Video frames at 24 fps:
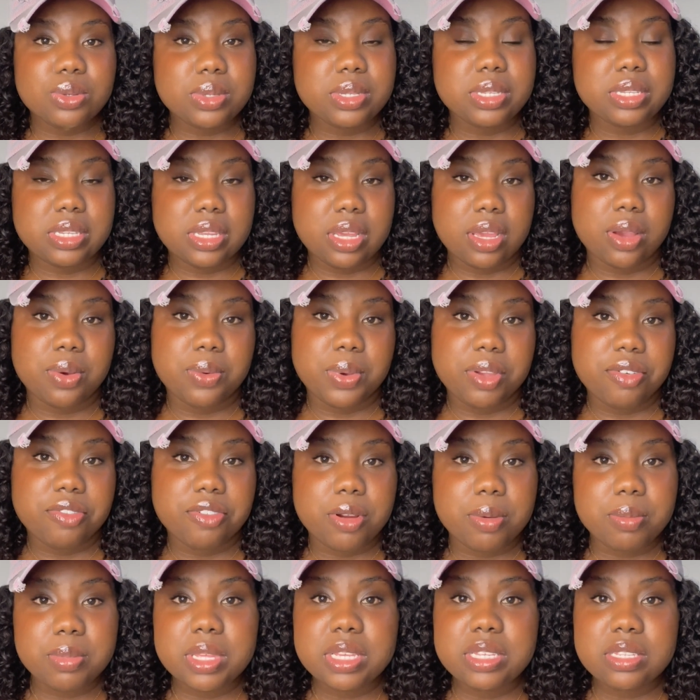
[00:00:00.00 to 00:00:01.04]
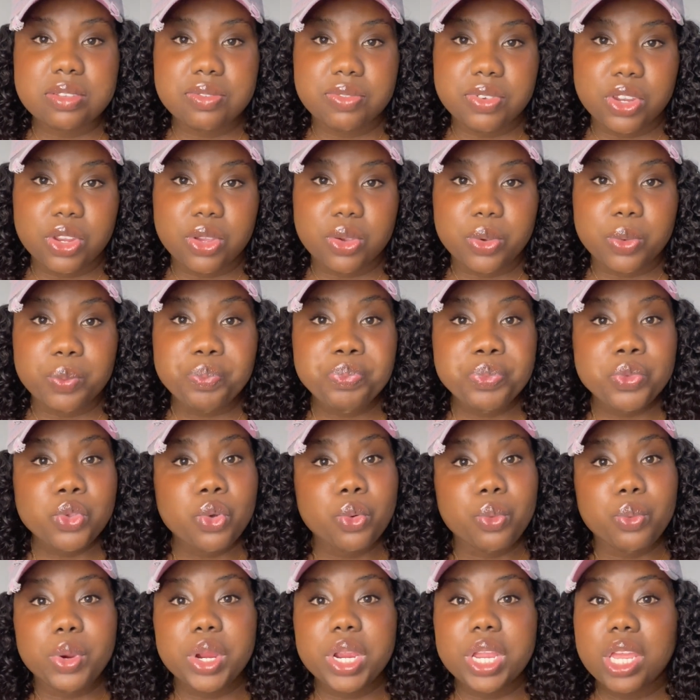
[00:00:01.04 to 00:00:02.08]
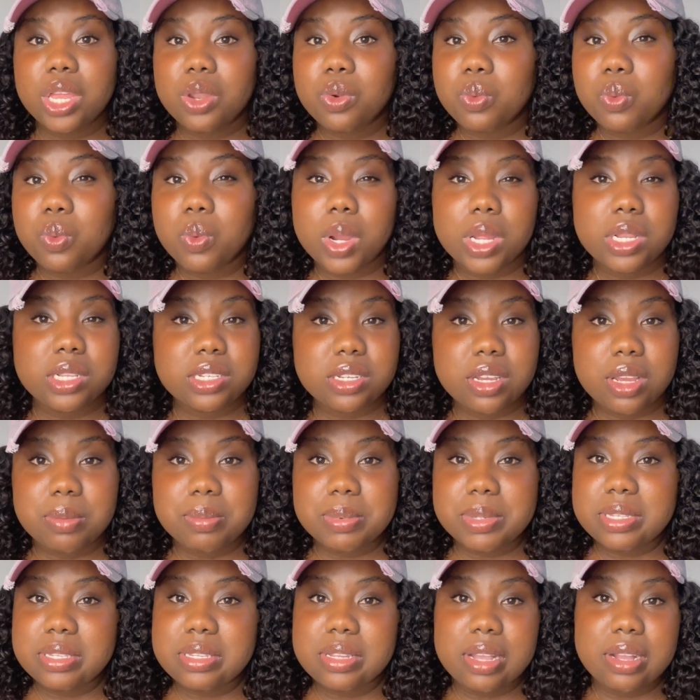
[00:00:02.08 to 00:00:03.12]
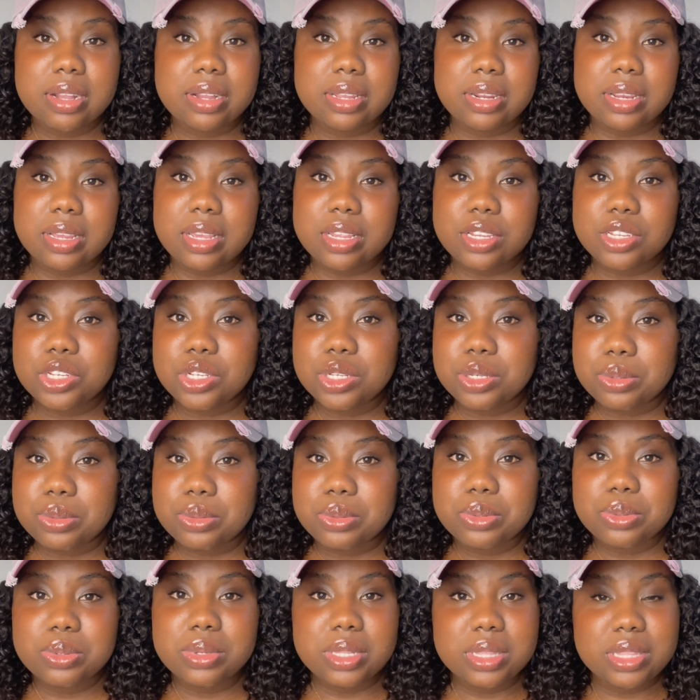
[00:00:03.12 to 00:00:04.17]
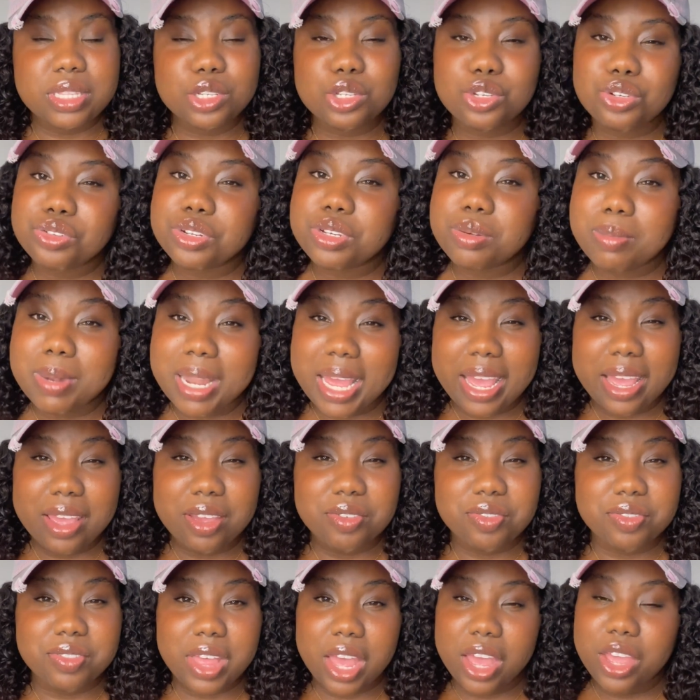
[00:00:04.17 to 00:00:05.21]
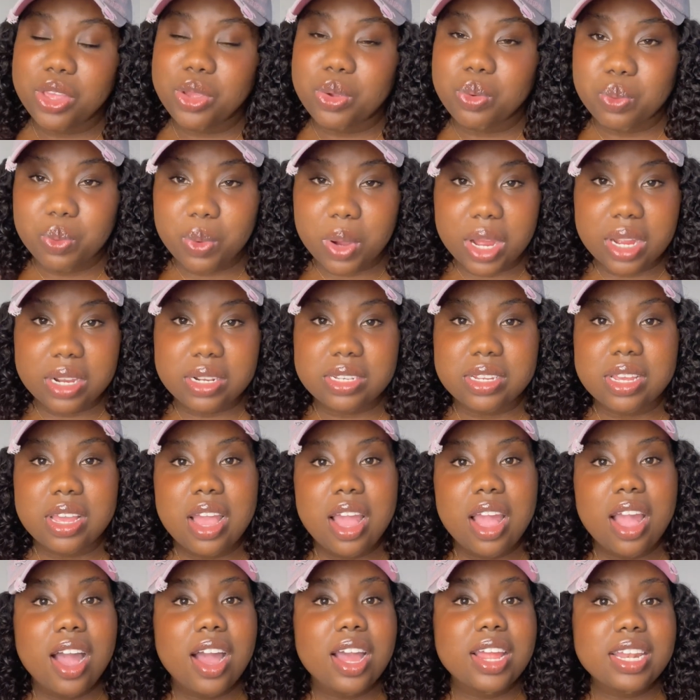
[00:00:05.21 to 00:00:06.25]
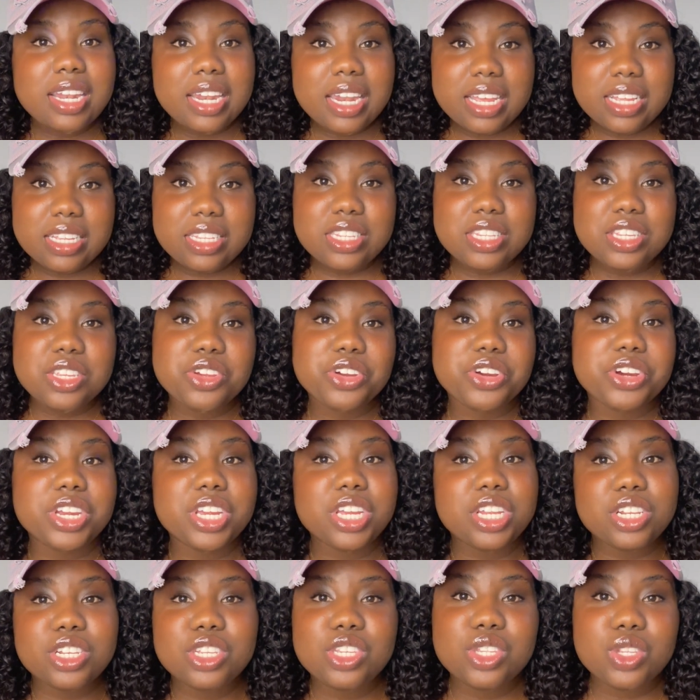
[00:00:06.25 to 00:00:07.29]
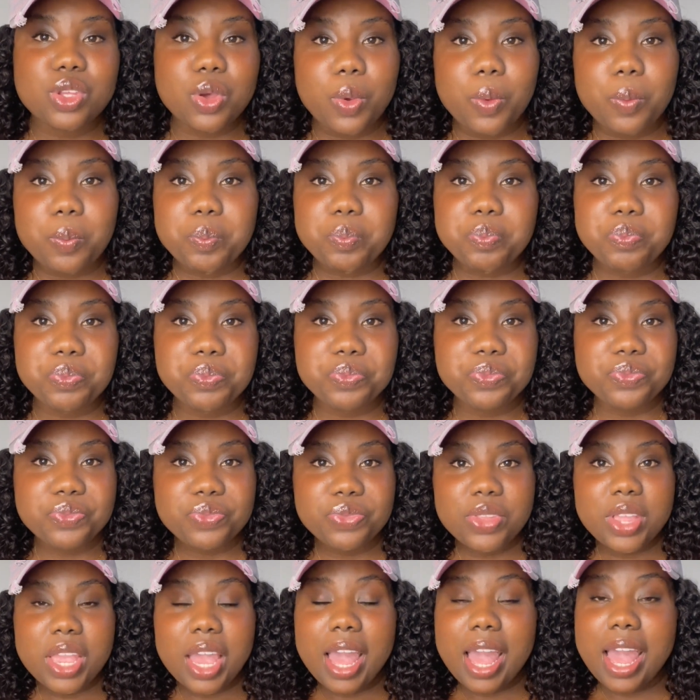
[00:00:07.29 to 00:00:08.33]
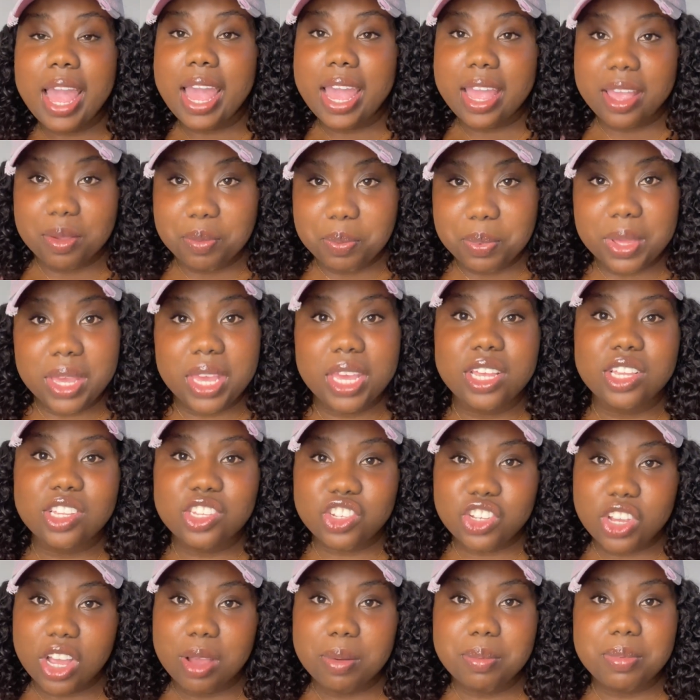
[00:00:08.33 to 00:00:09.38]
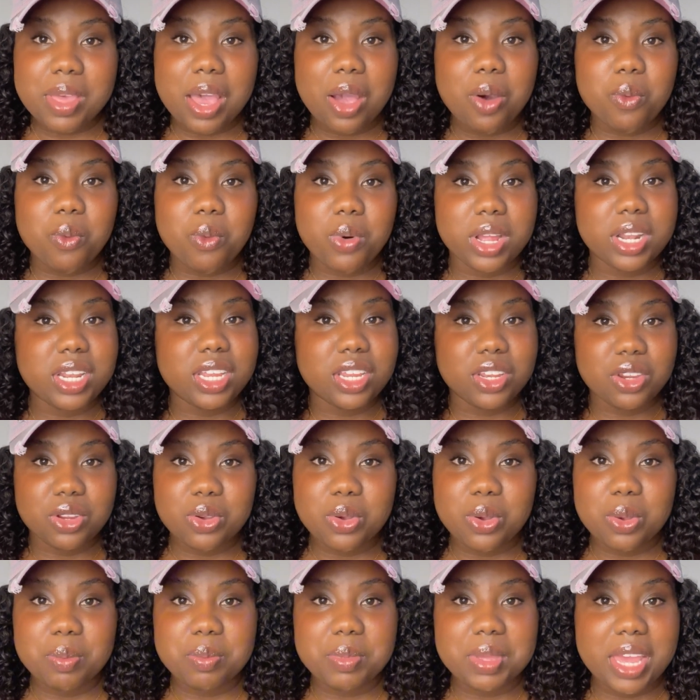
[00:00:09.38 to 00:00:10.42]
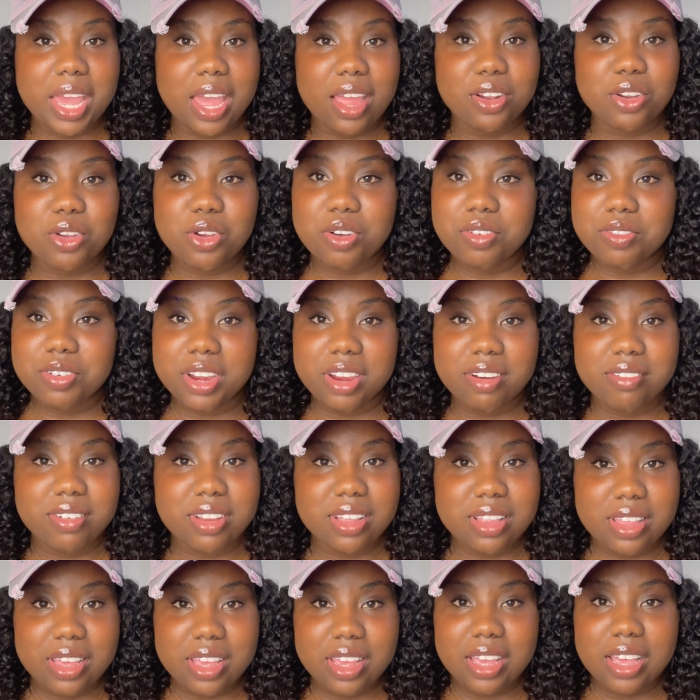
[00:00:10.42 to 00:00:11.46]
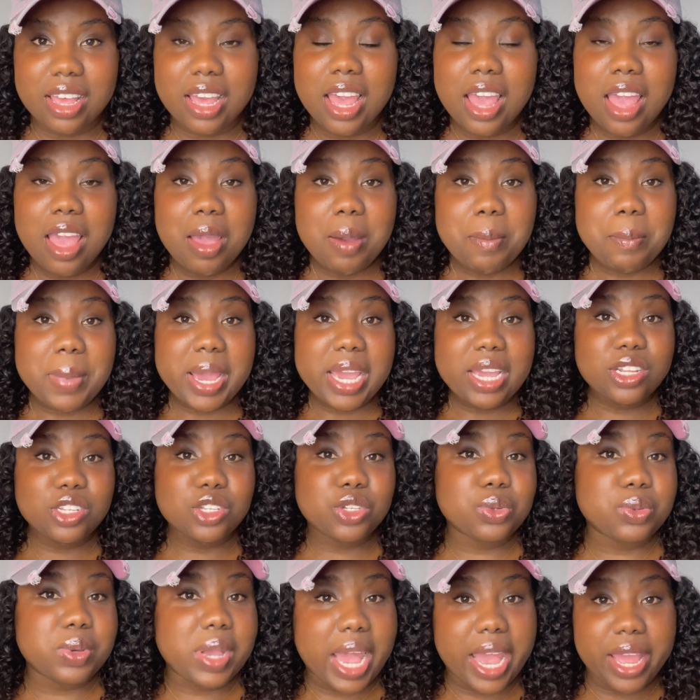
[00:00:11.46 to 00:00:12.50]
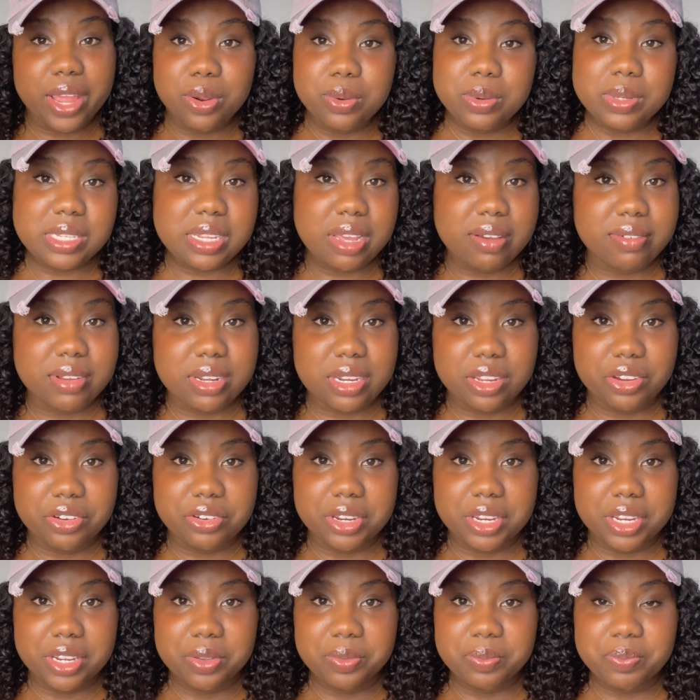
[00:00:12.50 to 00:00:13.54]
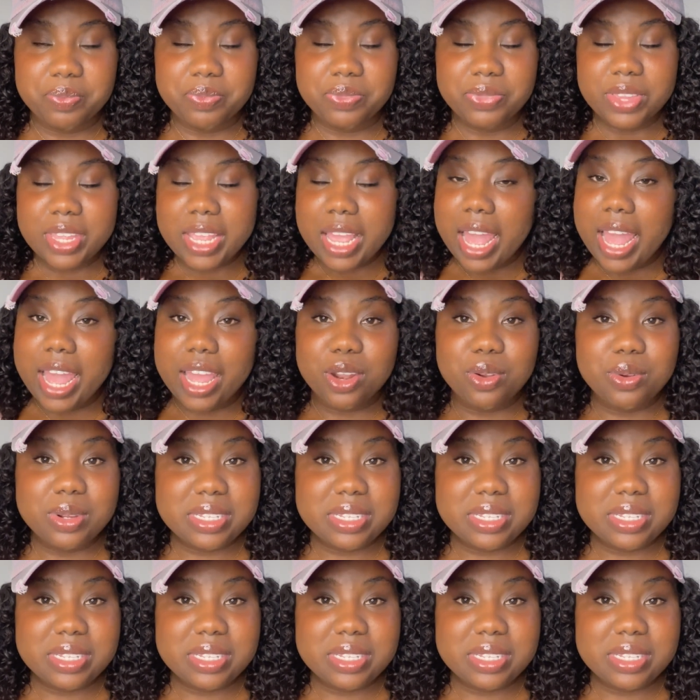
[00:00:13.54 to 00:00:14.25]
to take away from this video. Working one job is not gonna get you the dream life that you want. Unless you're in some high paying job that one income can cover everything. Mind you, I don't have a degree. I